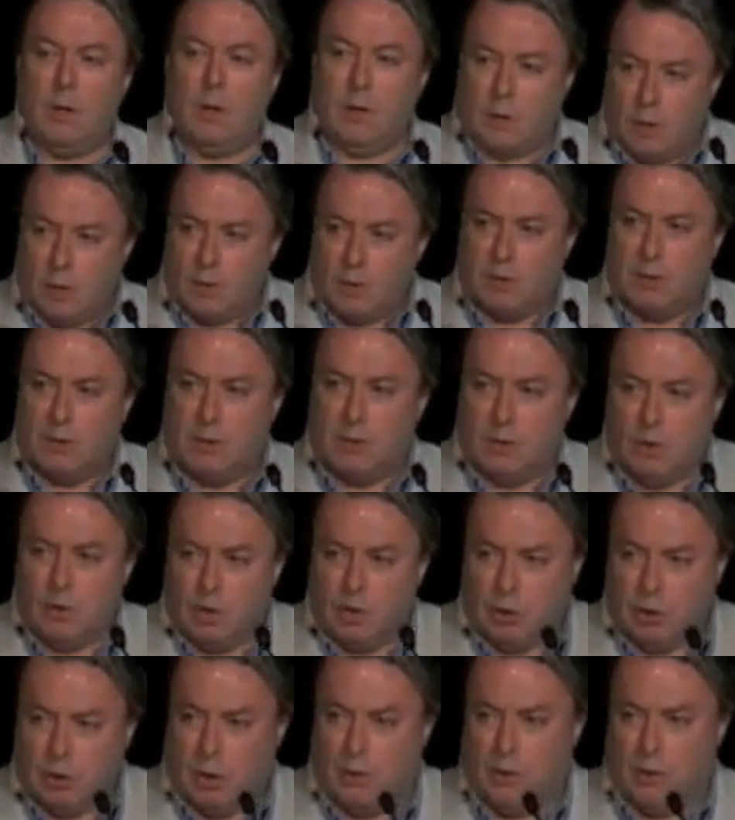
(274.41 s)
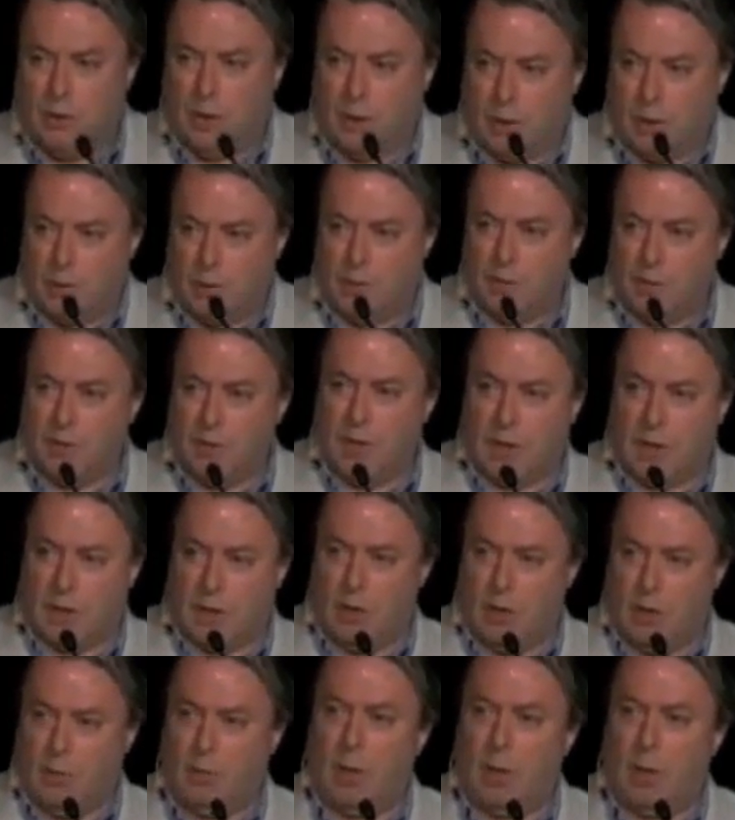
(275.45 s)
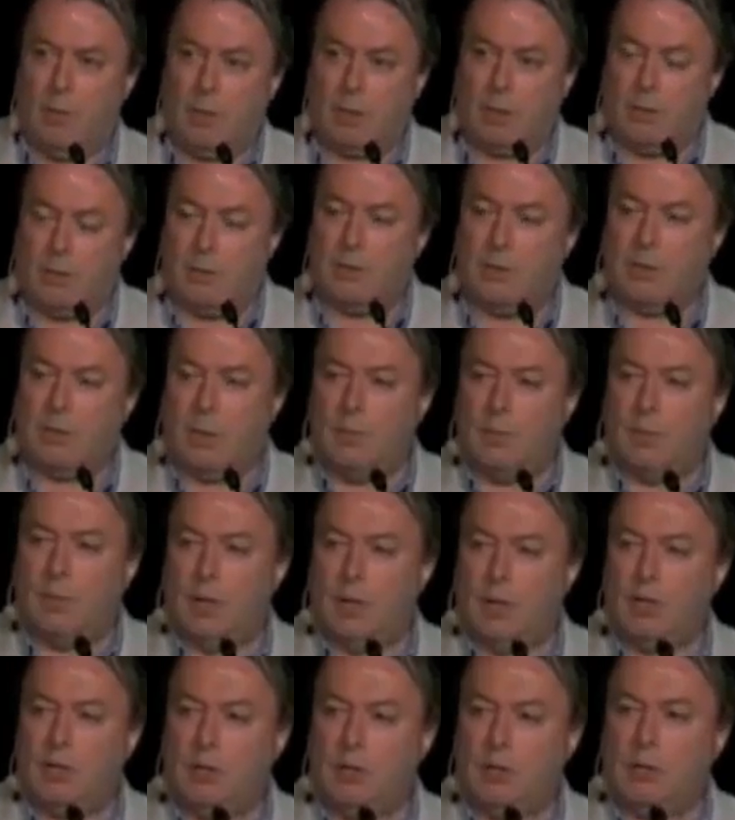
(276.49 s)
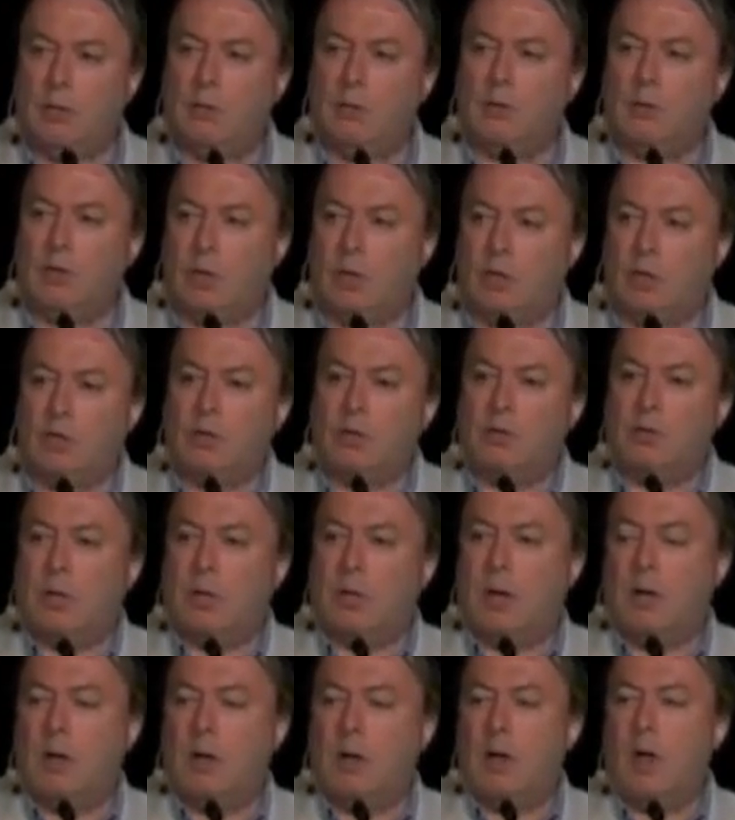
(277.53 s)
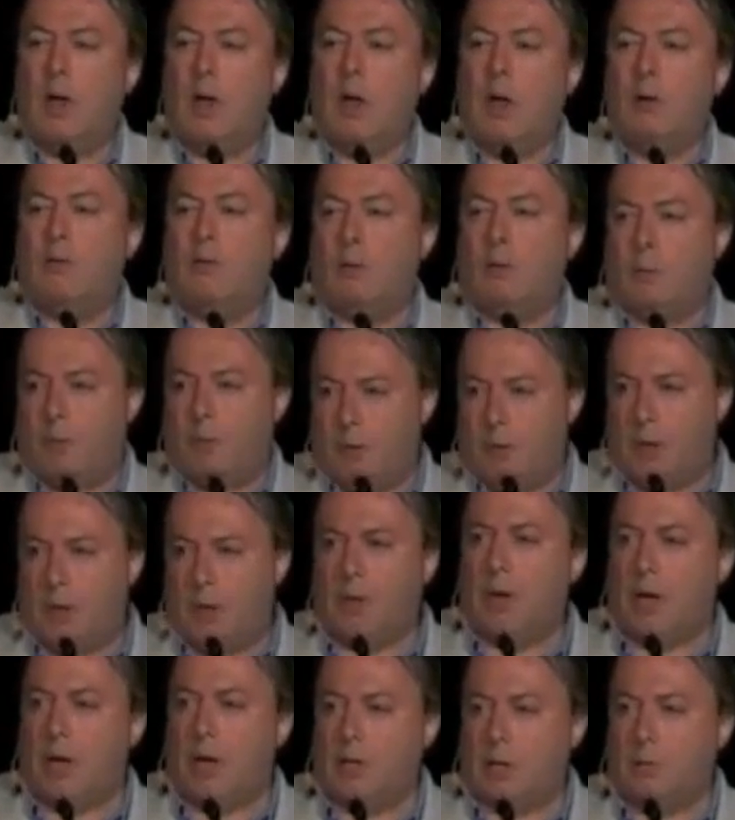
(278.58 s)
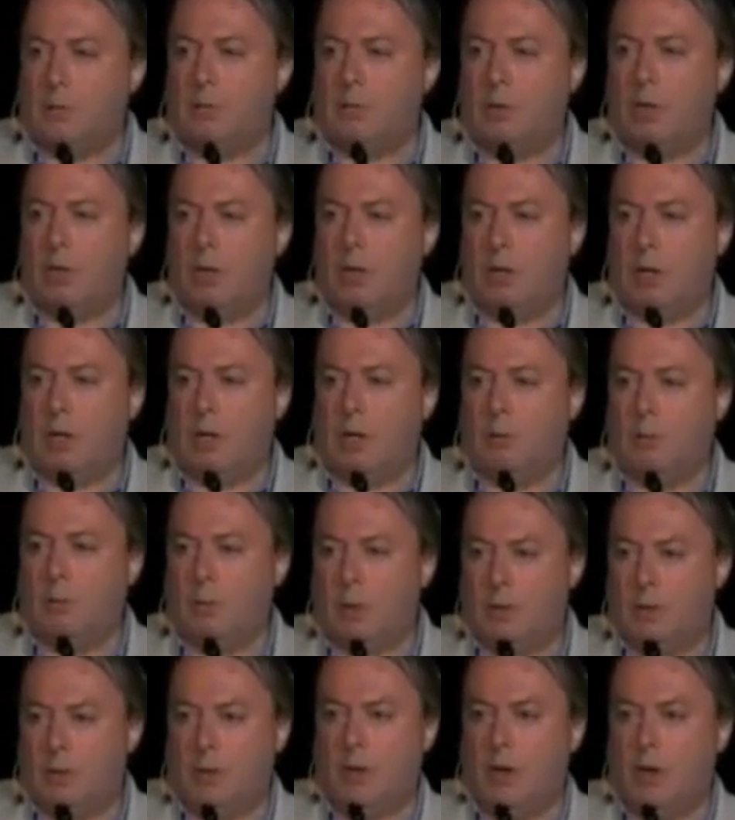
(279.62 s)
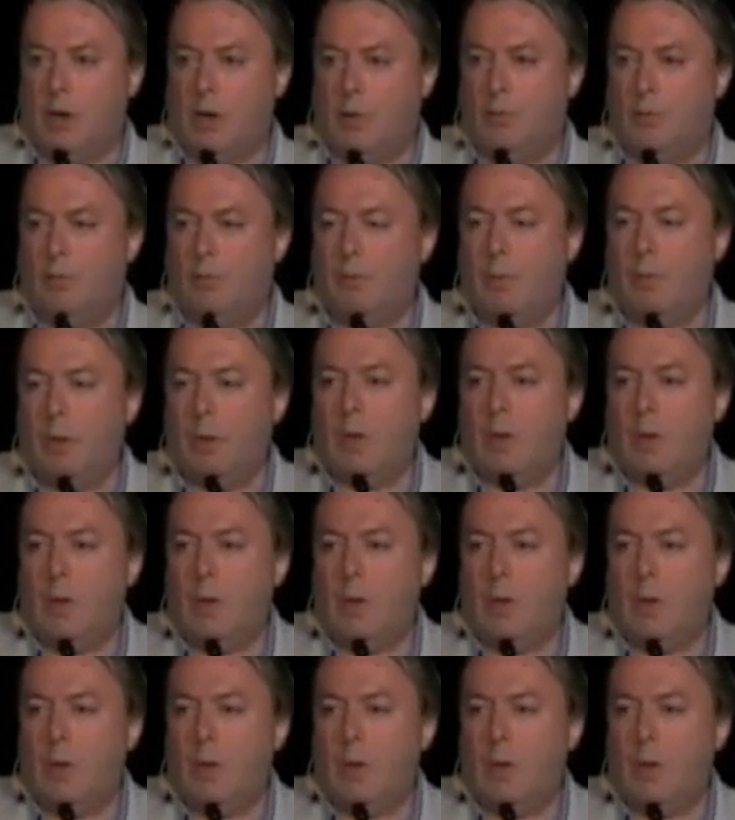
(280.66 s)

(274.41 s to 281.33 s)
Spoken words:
the Constitution and the idea of a secular republic and the separation of church and state from theocratic bullying, both at home